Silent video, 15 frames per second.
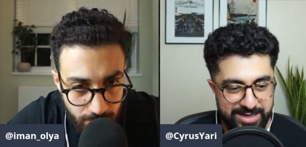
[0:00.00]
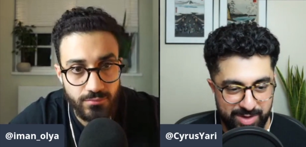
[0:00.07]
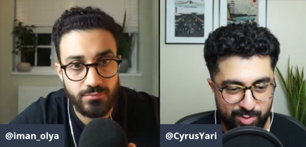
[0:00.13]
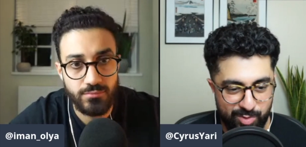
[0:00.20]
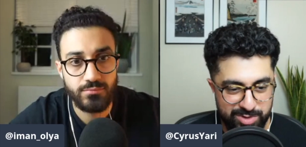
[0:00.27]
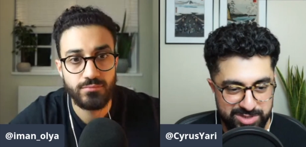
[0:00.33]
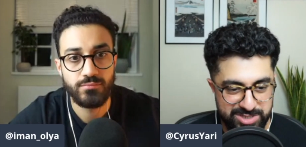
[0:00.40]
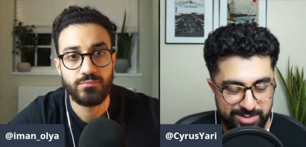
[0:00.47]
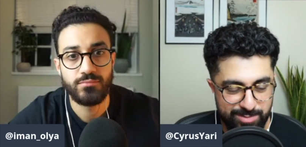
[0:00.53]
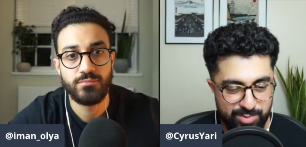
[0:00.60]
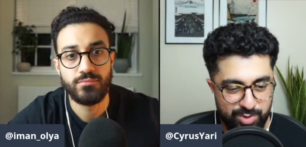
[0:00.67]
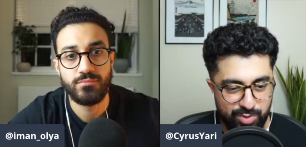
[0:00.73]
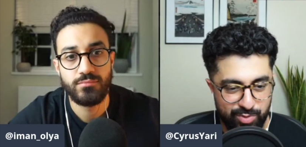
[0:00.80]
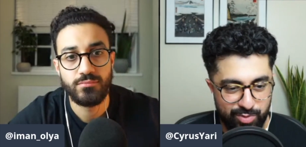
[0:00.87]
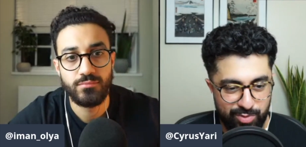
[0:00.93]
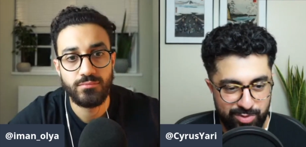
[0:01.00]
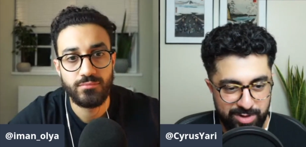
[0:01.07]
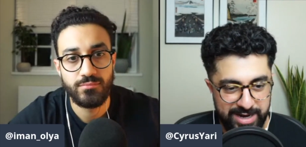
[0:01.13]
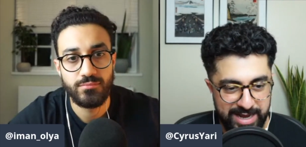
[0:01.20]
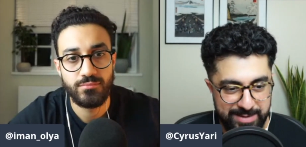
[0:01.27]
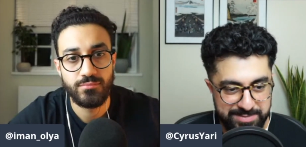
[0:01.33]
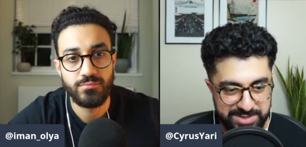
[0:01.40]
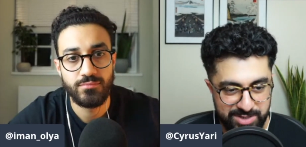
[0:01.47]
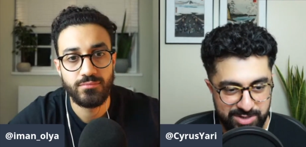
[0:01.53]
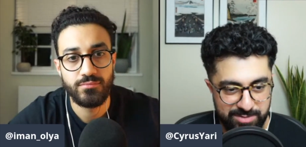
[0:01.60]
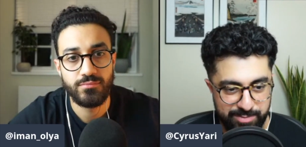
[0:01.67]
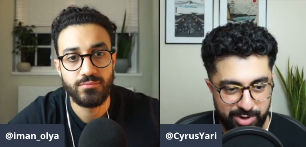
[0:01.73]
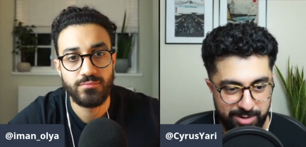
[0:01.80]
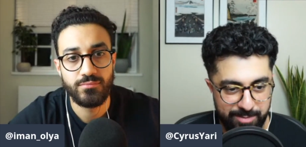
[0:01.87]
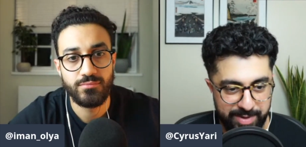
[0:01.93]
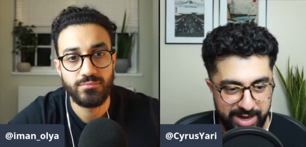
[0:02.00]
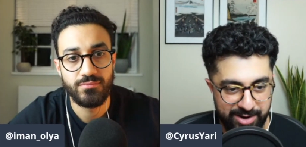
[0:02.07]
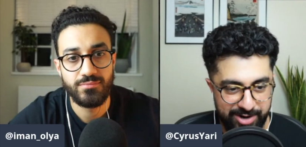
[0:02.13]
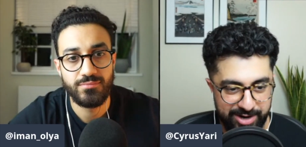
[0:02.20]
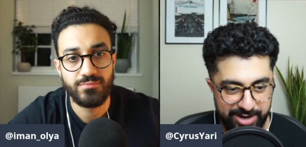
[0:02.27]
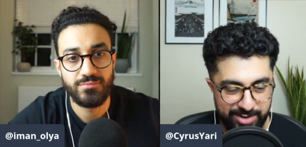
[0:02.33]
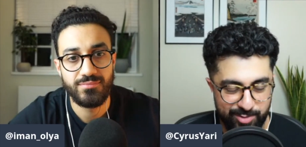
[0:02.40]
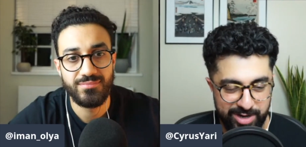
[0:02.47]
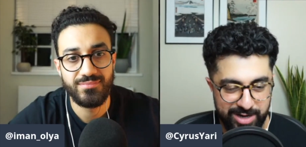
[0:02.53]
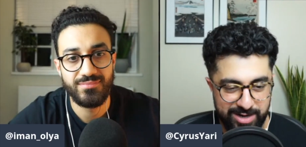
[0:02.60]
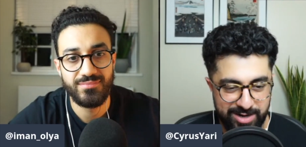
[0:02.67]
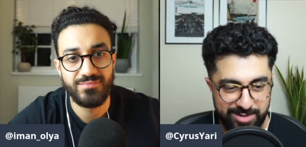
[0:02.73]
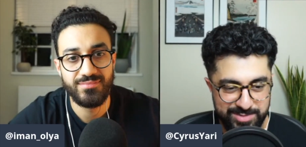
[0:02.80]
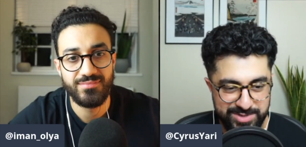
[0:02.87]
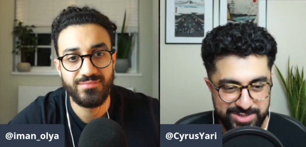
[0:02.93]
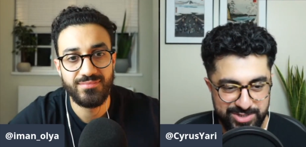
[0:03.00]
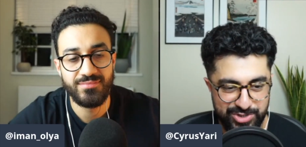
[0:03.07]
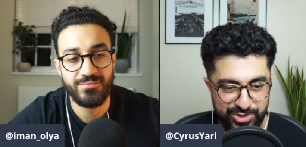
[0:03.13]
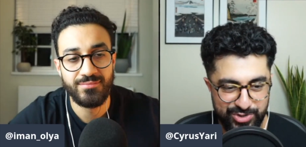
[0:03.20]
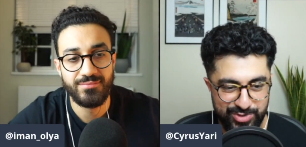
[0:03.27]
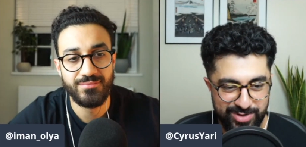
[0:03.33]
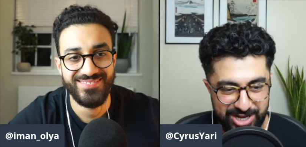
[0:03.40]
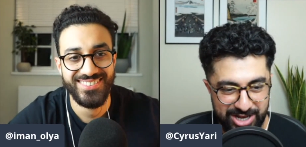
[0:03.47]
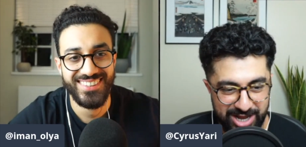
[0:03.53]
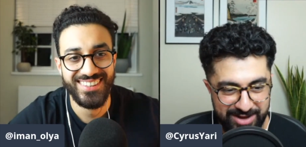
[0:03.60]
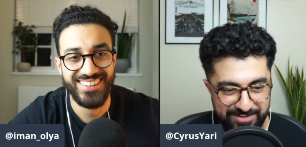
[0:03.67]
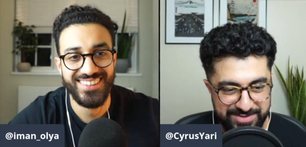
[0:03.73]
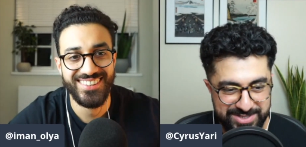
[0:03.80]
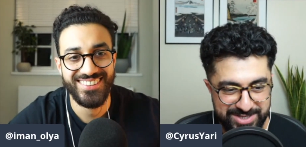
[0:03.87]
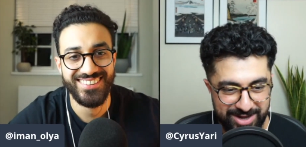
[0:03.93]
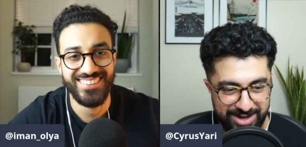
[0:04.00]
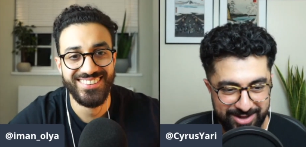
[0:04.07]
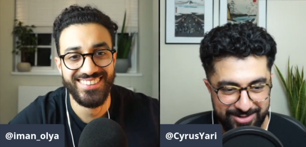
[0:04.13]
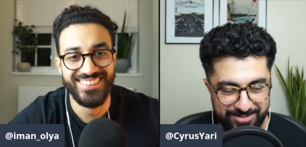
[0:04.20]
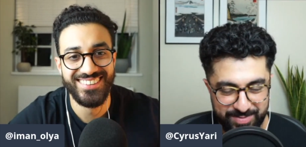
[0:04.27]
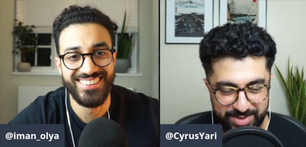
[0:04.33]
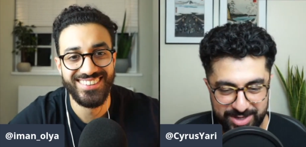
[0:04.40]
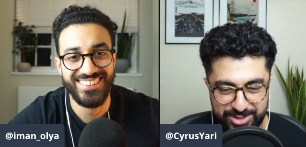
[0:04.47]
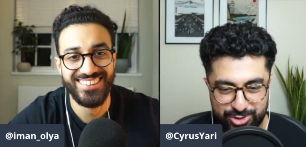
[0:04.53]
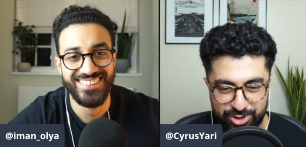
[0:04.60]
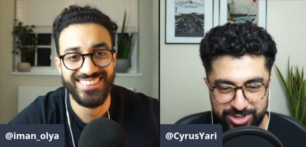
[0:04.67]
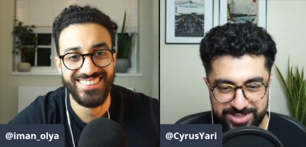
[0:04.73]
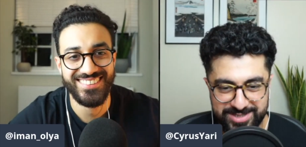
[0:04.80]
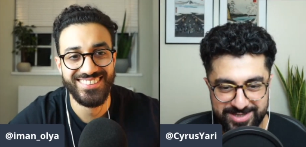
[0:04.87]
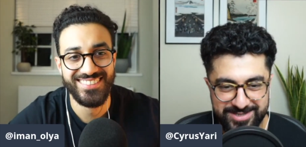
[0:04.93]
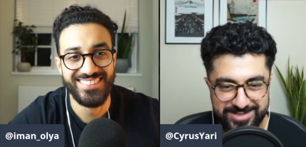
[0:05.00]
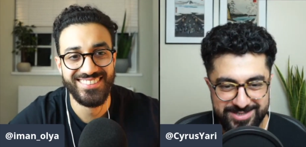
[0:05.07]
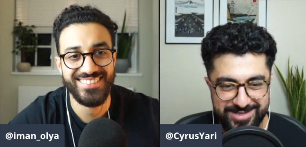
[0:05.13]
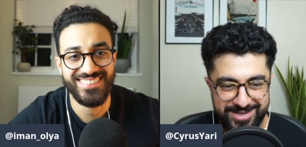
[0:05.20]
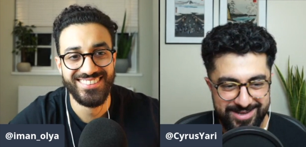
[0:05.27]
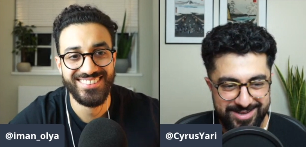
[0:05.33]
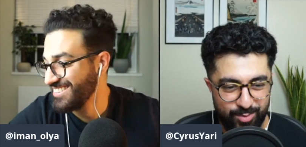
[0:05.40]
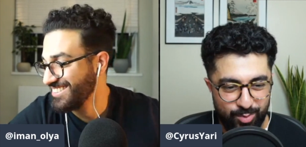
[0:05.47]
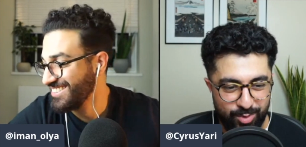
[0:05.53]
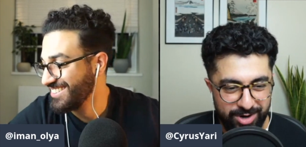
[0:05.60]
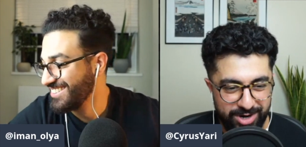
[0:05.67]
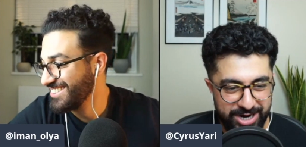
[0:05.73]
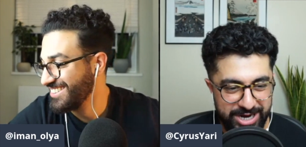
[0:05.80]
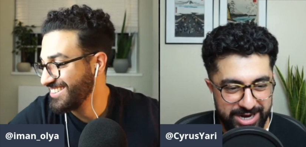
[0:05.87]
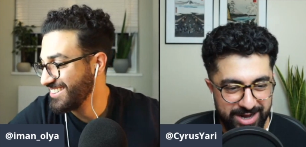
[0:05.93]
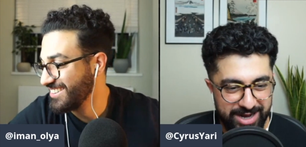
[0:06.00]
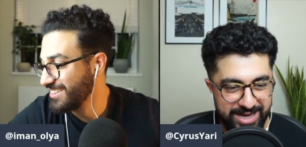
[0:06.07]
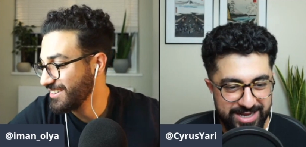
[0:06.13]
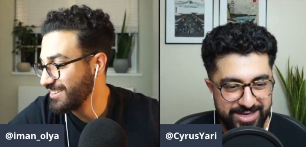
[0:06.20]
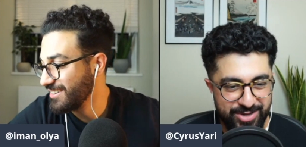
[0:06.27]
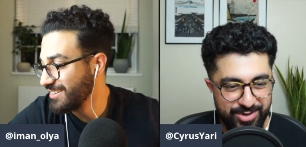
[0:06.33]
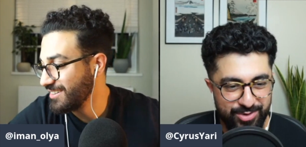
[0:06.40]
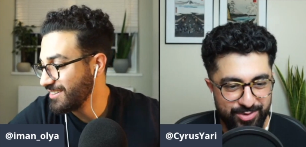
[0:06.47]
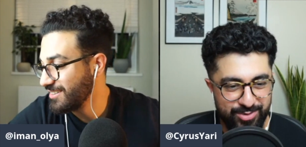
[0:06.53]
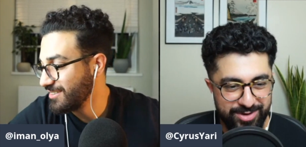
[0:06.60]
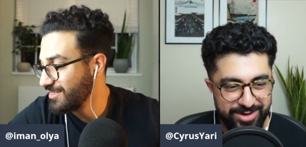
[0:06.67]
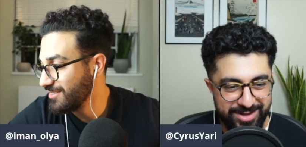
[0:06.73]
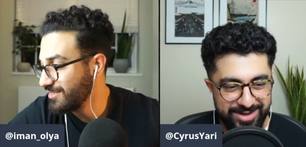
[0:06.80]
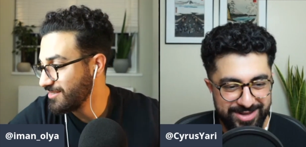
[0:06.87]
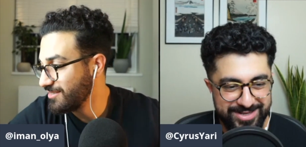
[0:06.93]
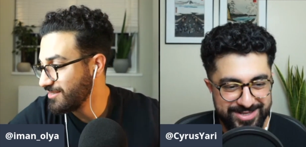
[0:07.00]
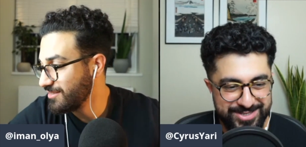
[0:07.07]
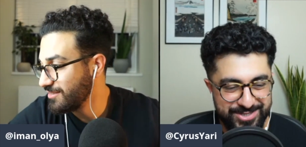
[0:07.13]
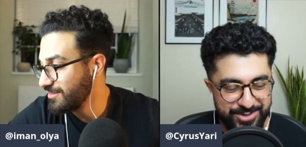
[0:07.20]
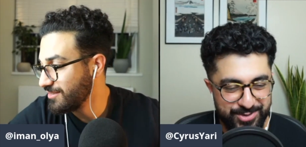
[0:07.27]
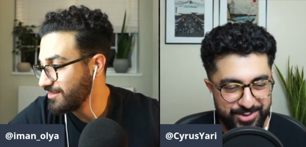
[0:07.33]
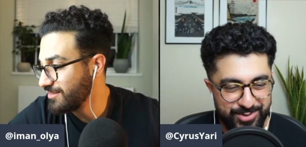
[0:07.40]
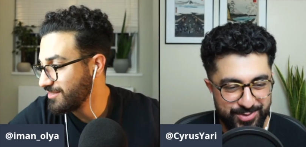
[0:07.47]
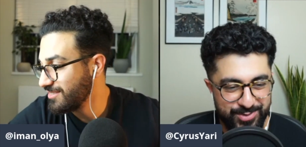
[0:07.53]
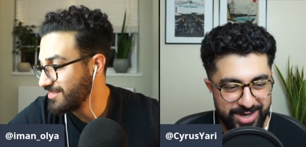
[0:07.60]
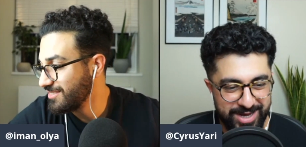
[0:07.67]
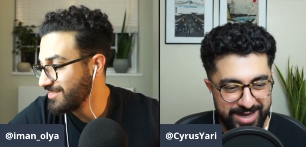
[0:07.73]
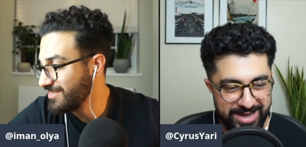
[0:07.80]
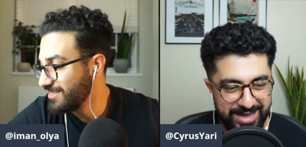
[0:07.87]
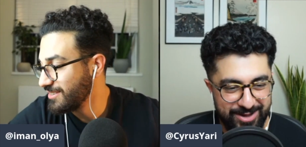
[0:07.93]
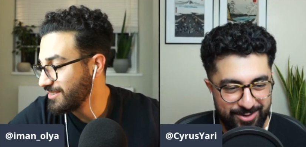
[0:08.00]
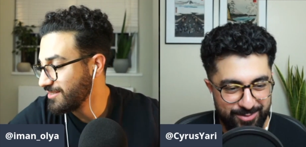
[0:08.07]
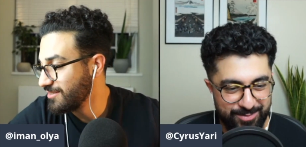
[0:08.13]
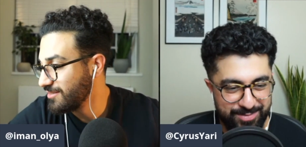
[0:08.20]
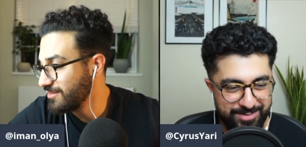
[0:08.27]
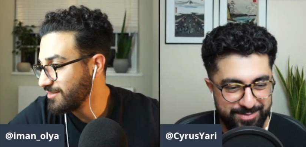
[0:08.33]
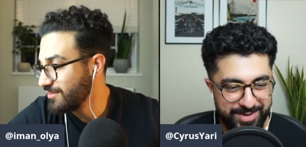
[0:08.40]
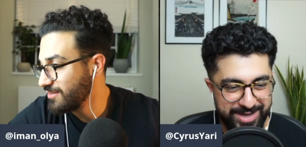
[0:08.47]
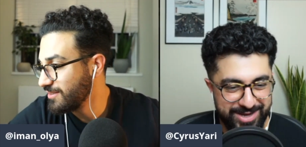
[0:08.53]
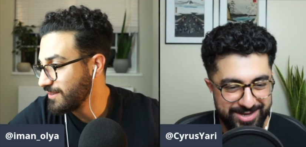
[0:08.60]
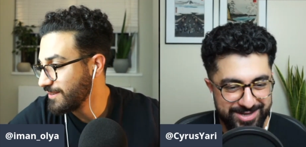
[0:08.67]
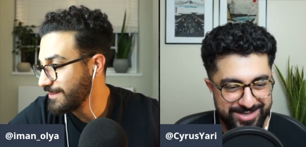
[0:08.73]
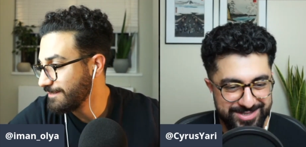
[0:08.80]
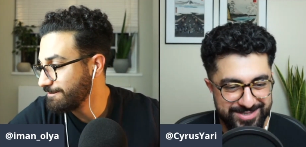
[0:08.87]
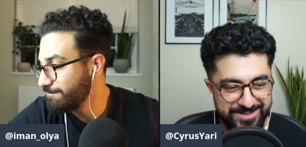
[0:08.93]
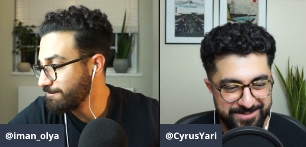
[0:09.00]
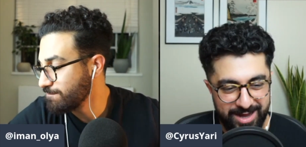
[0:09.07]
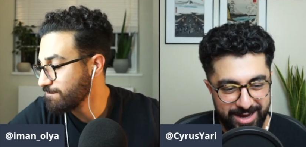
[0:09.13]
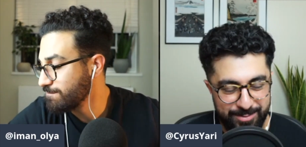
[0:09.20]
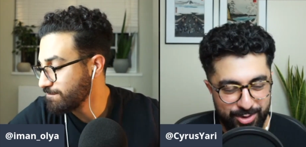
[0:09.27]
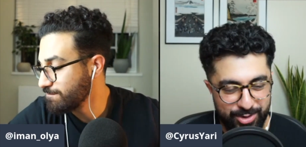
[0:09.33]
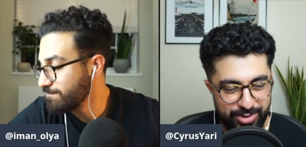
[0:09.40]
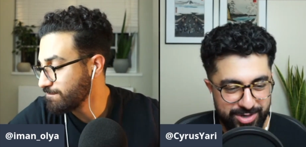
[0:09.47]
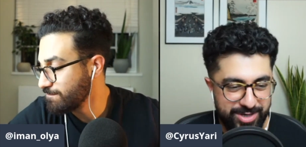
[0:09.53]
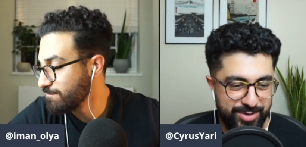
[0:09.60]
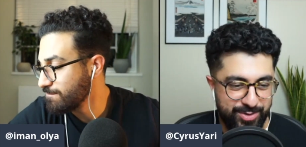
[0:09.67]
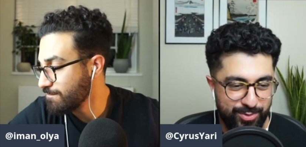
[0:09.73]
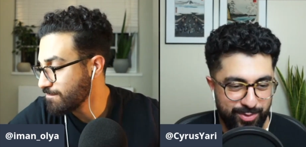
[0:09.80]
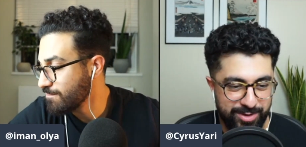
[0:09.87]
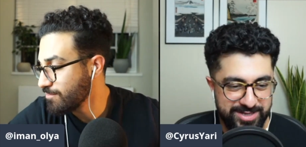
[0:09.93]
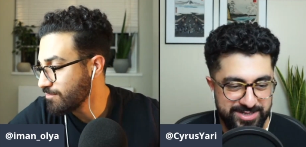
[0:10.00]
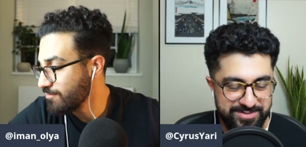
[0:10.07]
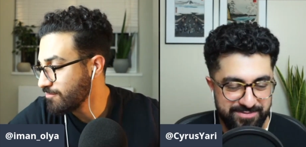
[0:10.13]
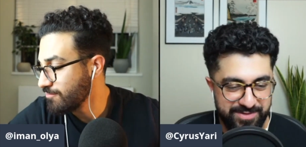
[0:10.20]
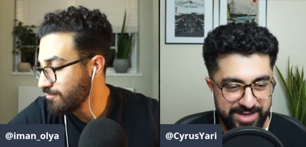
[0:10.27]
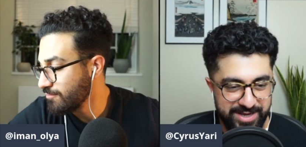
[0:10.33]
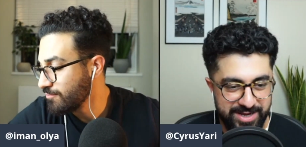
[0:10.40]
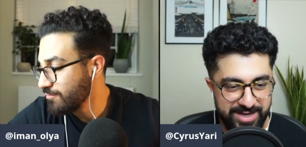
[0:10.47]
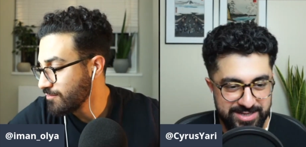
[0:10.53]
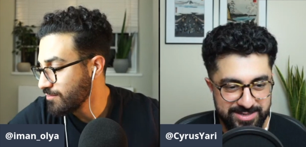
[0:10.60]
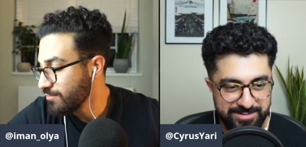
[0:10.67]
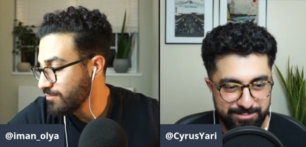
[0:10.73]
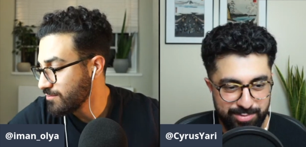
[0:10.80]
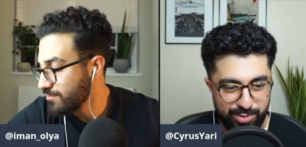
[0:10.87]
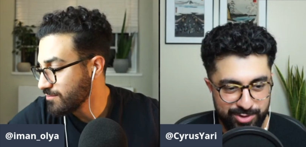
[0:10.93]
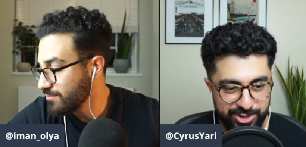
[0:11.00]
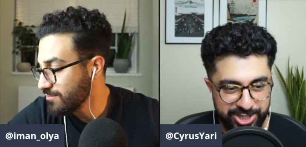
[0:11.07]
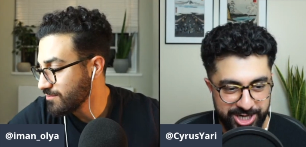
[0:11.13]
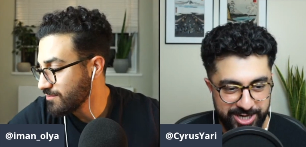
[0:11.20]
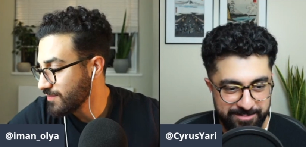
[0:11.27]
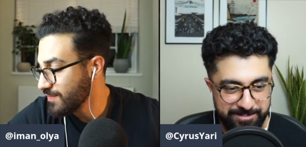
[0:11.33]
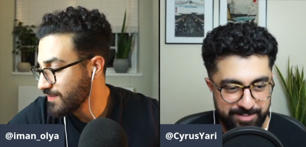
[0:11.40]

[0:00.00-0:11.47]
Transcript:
Speaker 1: what some call an absolute barbarian when it comes to lifestyle choices, what can I do to help? Because I'm not going to do all this veganism bullshit.